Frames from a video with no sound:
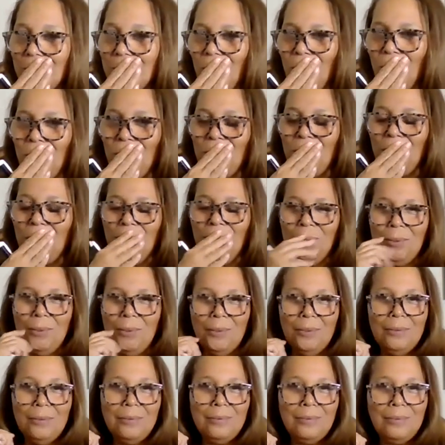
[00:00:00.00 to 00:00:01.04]

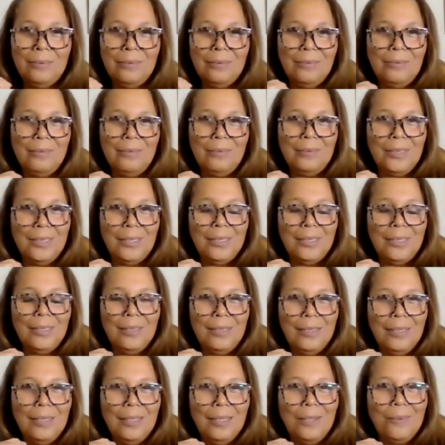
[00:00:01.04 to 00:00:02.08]
Oh,
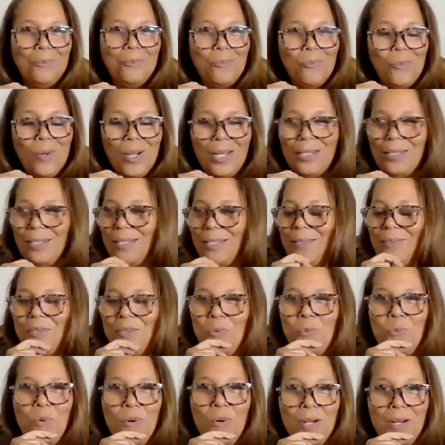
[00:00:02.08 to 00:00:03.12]
what in
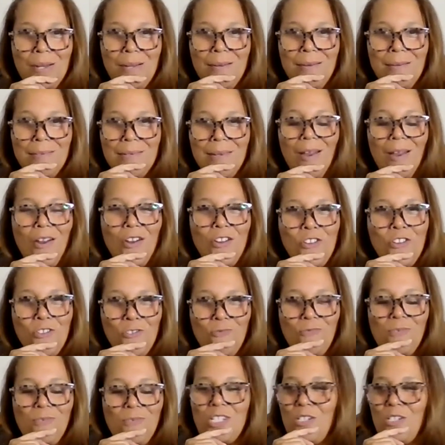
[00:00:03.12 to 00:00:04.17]
the world are
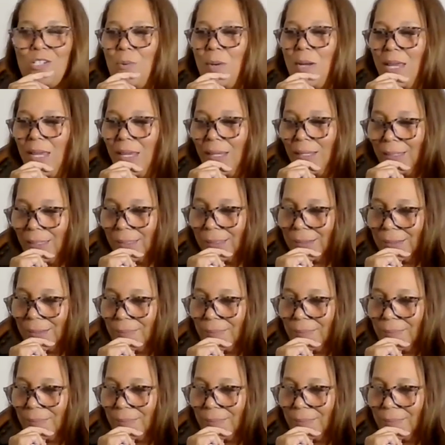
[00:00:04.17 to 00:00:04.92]
you doing?